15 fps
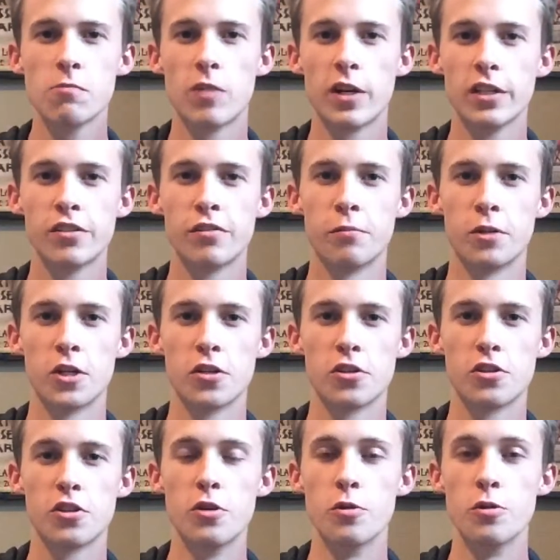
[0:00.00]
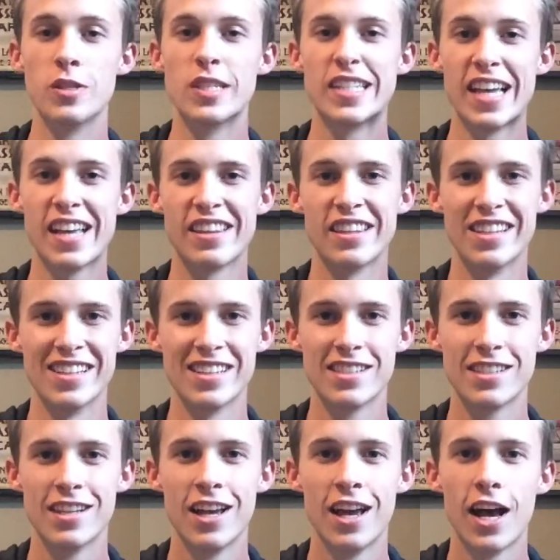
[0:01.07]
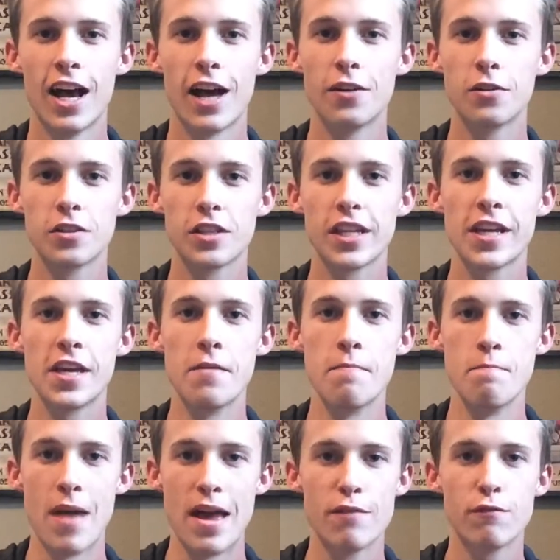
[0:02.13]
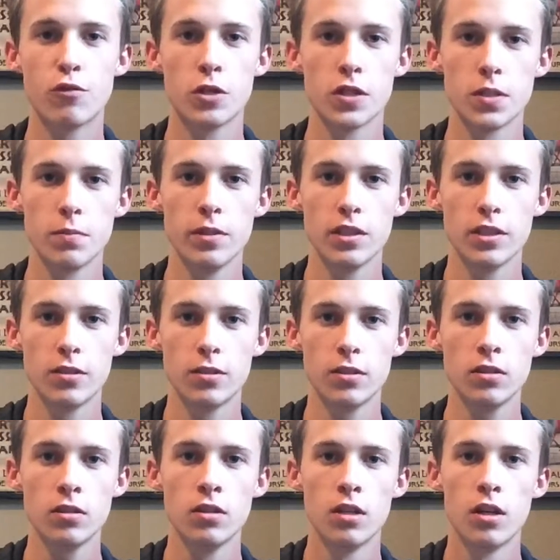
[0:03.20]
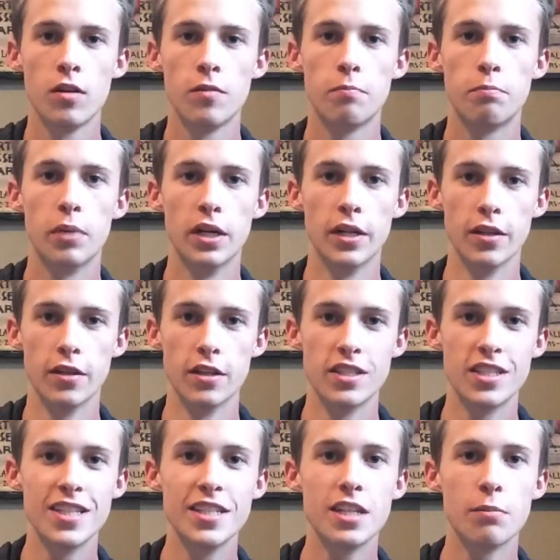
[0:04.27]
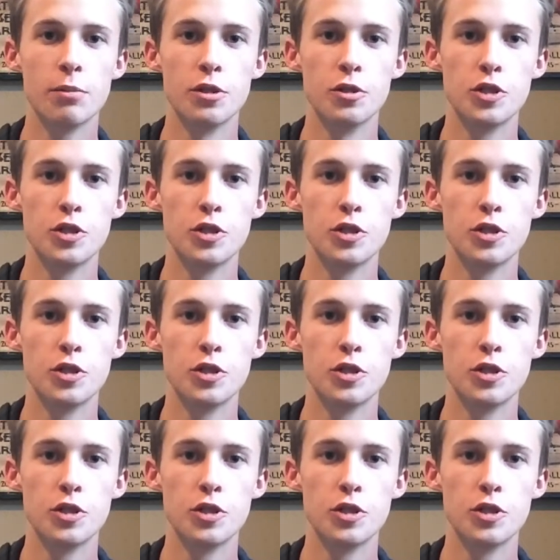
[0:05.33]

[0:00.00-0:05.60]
Wells from Earth 2 said this, I don't think he meant for it to be literal, but the CW